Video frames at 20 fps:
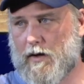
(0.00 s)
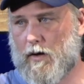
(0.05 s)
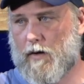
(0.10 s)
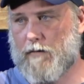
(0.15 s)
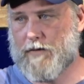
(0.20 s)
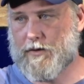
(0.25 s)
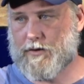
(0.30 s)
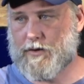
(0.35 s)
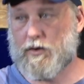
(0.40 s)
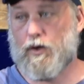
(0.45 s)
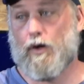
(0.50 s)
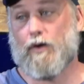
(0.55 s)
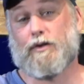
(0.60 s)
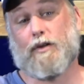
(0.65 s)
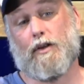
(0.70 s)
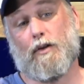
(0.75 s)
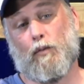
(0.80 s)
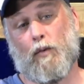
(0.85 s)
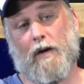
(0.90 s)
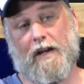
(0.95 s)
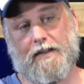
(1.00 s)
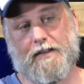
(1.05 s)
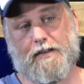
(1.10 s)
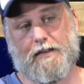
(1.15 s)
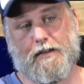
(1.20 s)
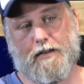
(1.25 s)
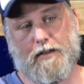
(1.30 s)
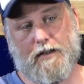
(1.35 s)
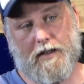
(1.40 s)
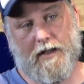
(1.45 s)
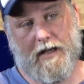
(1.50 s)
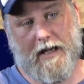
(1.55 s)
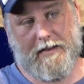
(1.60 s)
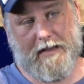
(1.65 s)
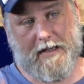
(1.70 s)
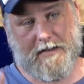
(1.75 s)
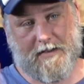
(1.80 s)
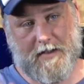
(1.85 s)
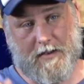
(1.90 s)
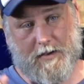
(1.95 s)
of the church in the West, and
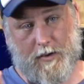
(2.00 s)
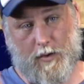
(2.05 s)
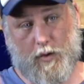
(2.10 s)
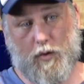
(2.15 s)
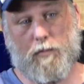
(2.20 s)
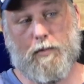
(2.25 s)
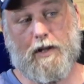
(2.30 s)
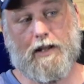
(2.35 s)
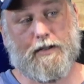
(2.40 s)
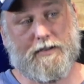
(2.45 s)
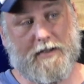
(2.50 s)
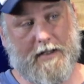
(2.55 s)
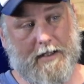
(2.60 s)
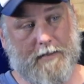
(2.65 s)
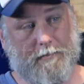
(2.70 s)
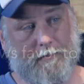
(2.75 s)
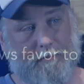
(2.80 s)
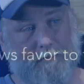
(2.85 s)
that's this humility.